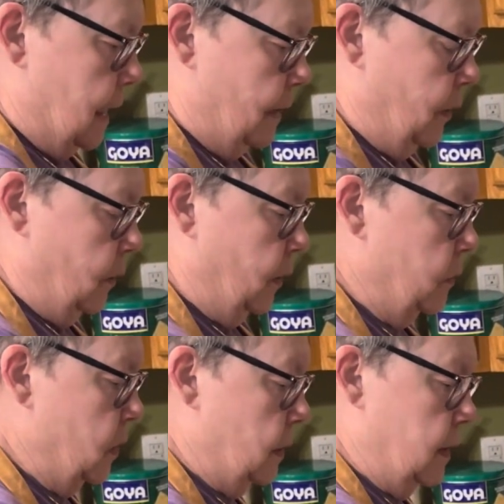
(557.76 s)
What we
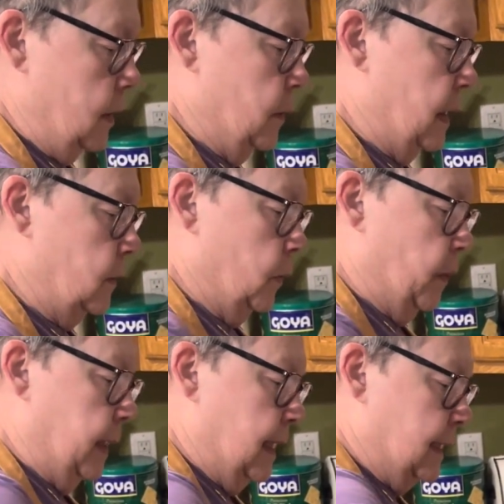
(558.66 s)
want to do after we
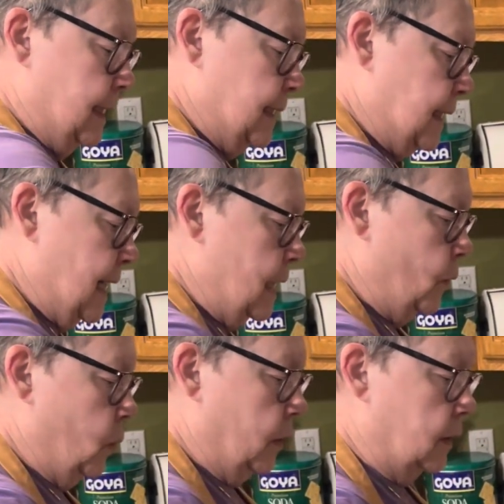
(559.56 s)
get this kind of
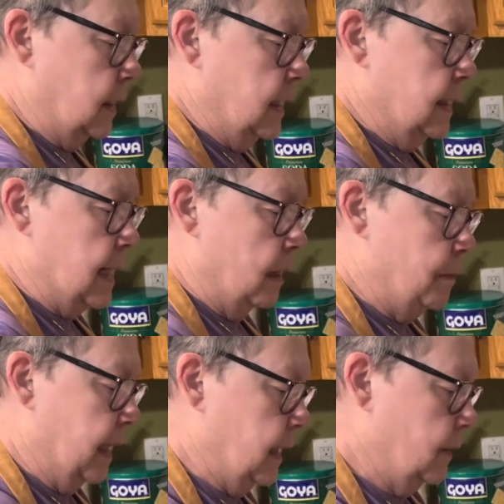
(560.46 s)
worked in, that
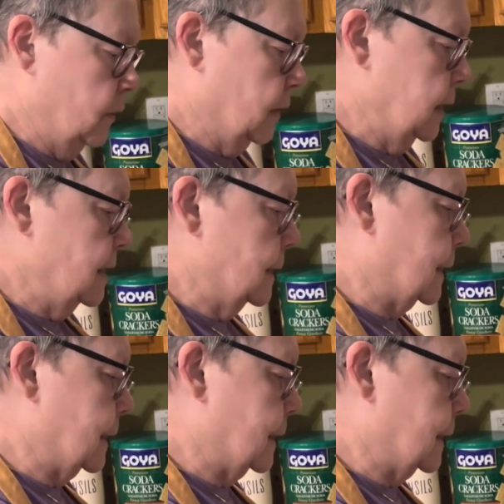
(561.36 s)
bacon grease,